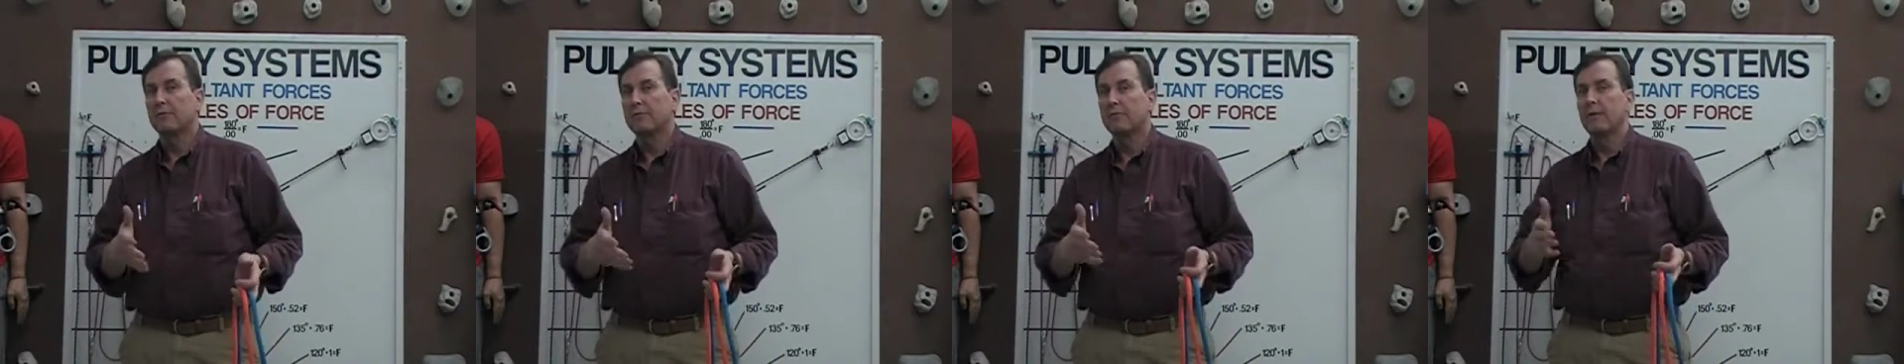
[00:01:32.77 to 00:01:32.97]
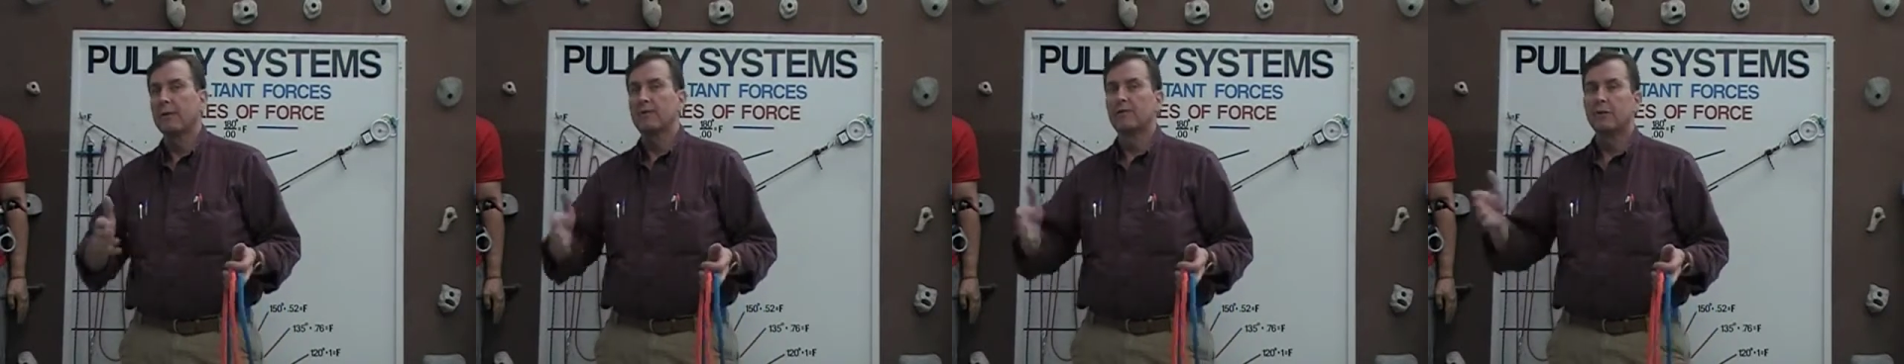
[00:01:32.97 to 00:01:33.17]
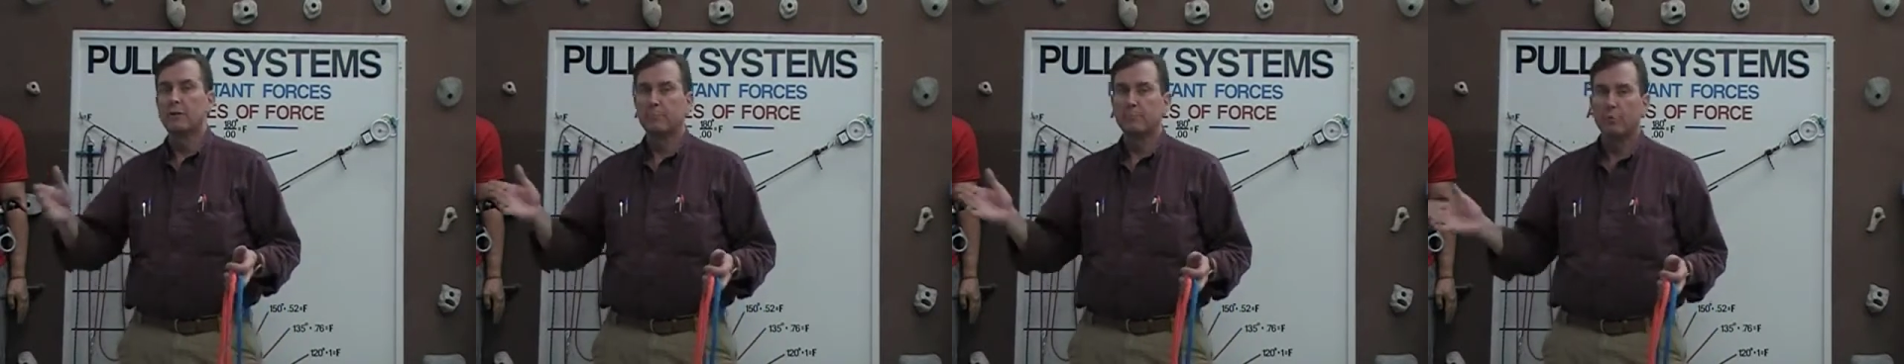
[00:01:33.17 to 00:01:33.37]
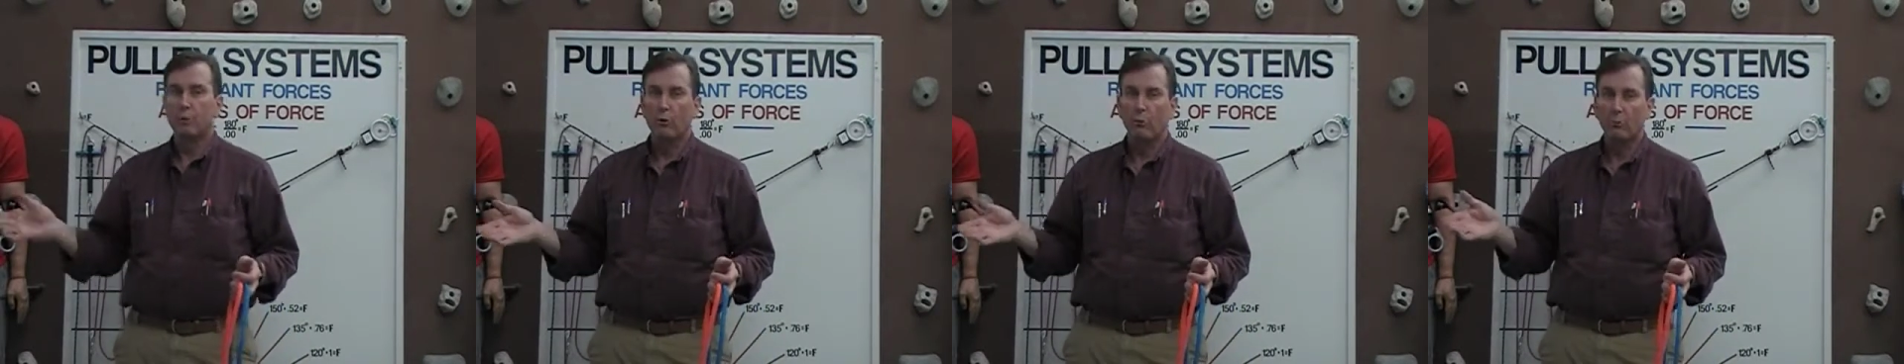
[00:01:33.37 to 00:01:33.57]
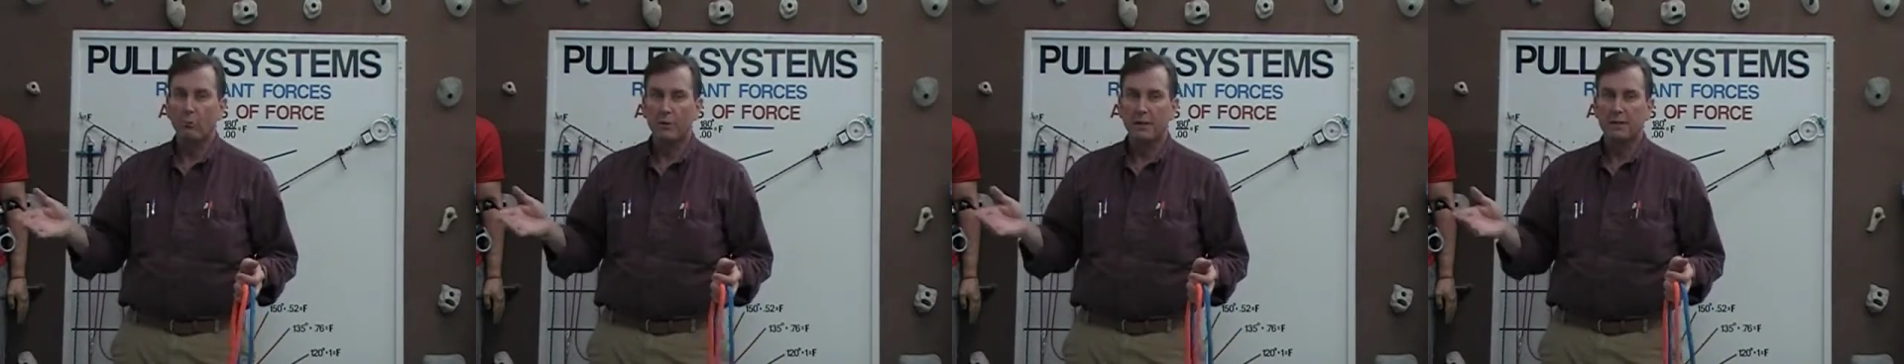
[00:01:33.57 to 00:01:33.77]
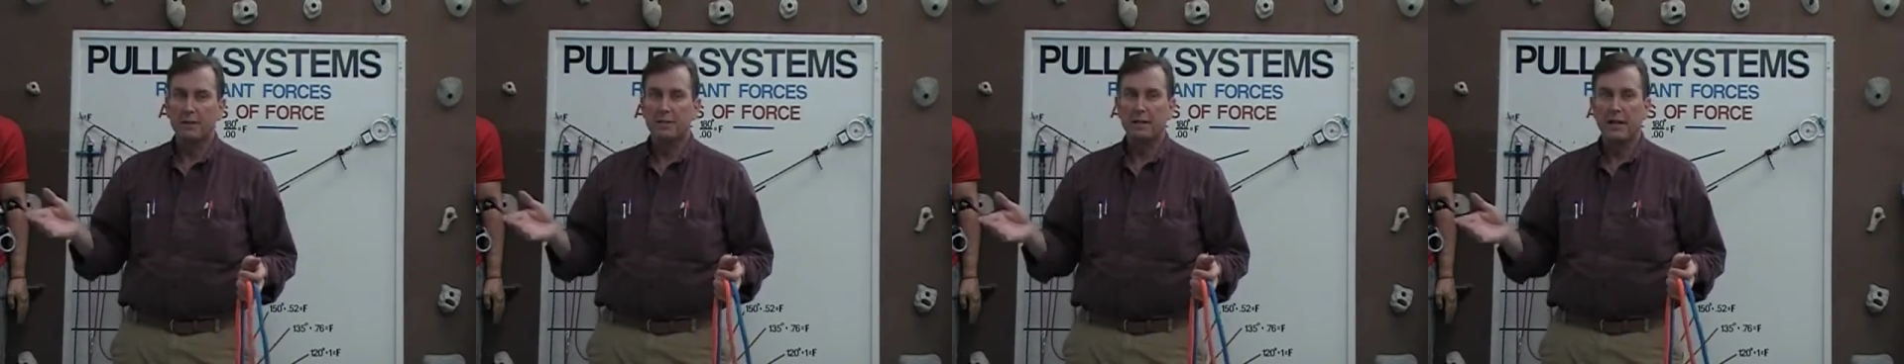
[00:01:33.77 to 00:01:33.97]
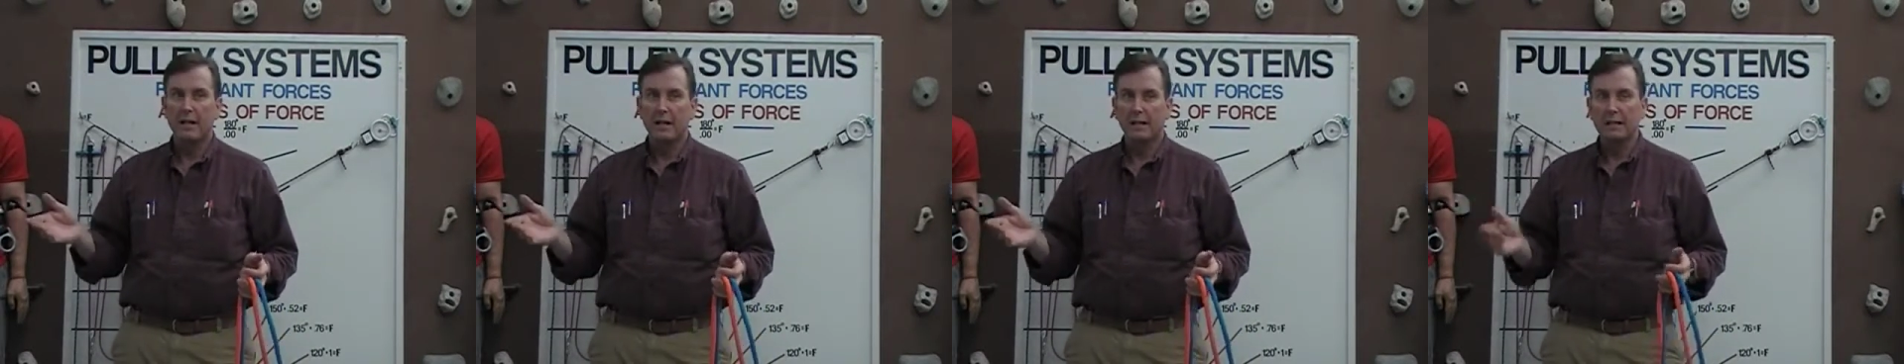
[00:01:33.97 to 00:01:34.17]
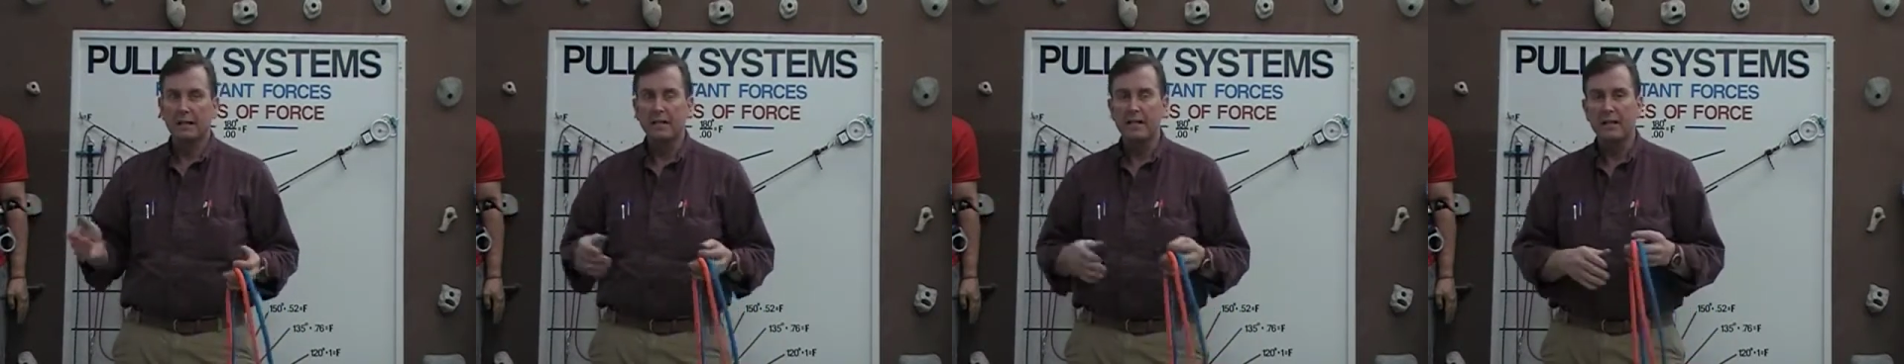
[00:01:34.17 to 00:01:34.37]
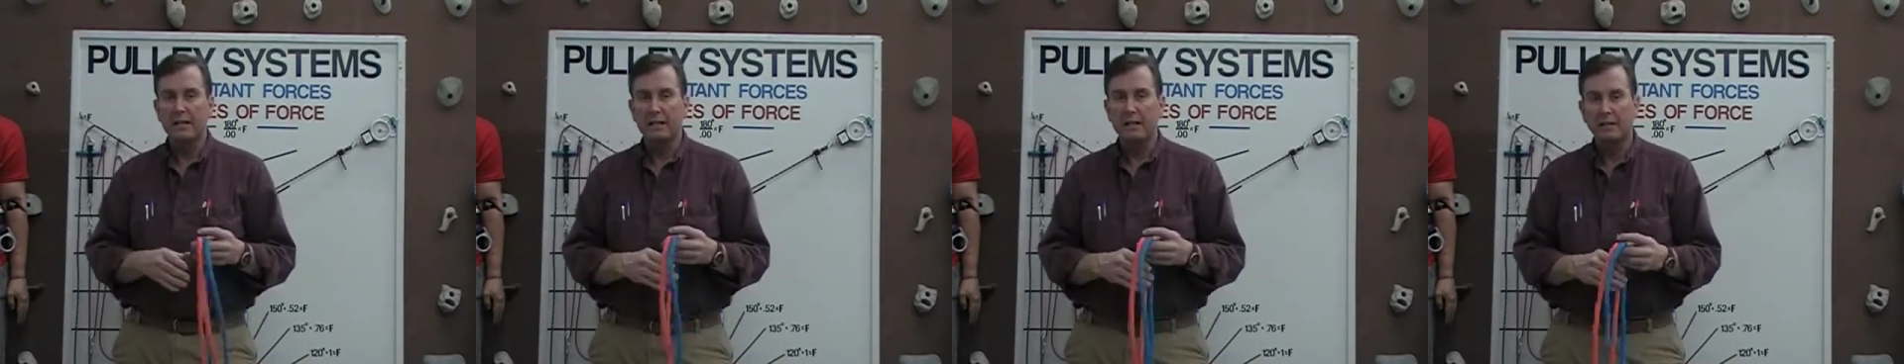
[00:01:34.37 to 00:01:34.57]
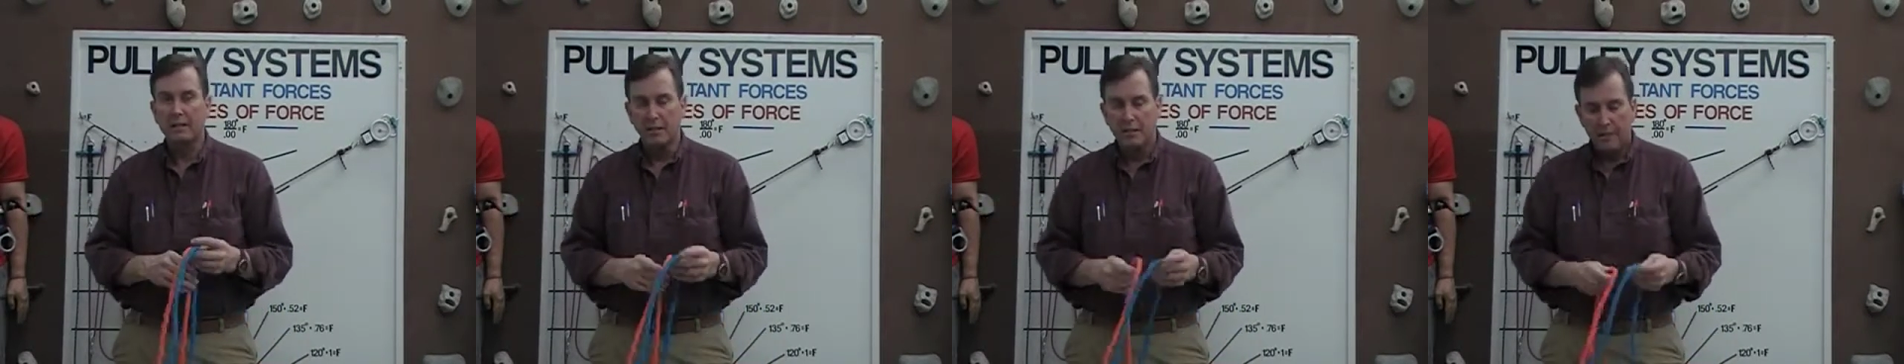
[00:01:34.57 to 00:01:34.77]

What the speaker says: find the appropriate technique.